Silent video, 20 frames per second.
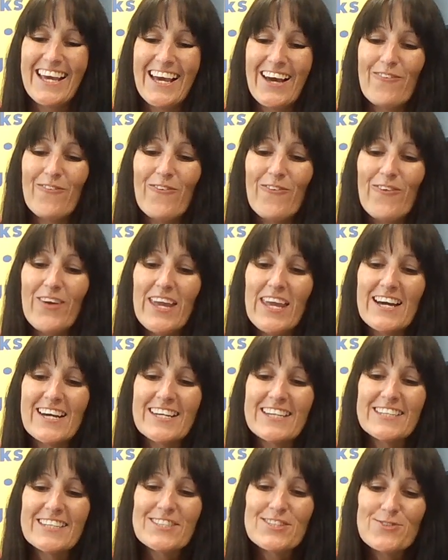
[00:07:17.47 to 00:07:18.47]
We are
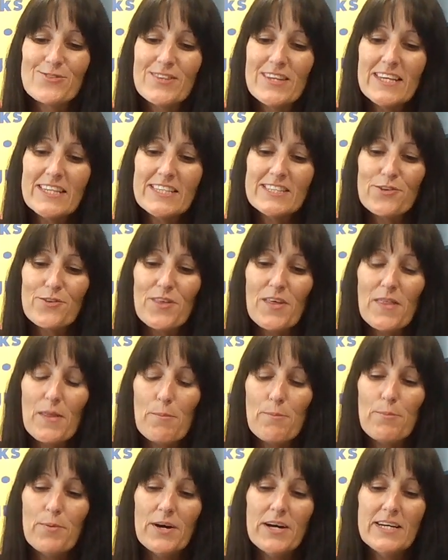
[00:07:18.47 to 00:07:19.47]
going to do this so that the
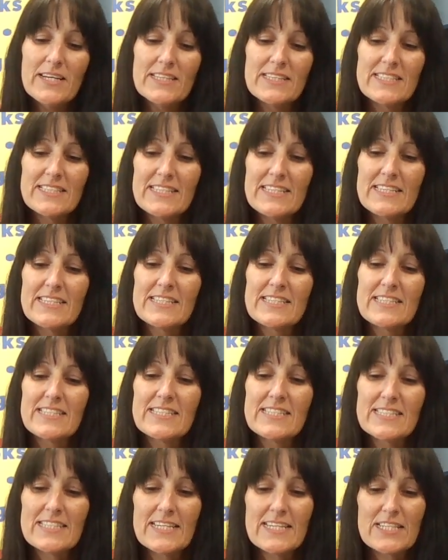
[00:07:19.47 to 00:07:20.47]
bird seed
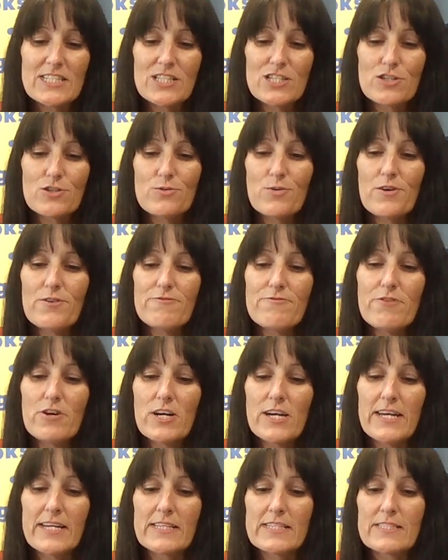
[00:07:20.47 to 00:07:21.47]
sticks to our
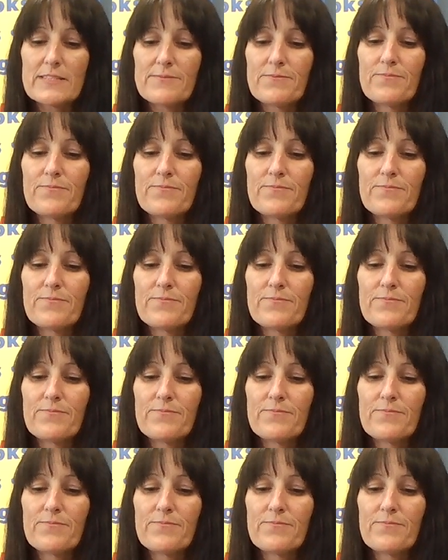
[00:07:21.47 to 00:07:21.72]
rocket.